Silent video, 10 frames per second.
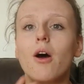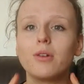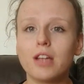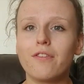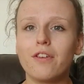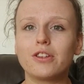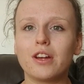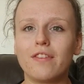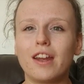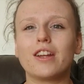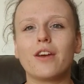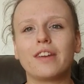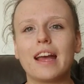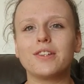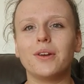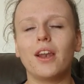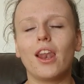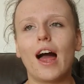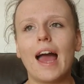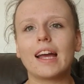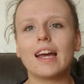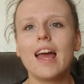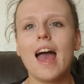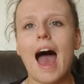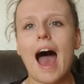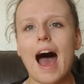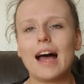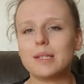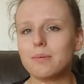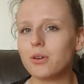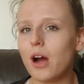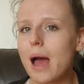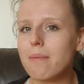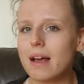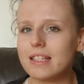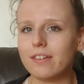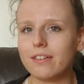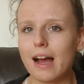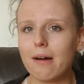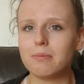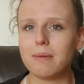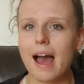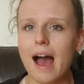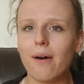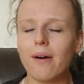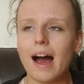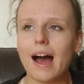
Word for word: Also, if you enjoyed the video, don't forget to like and subscribe, as it really helps me out.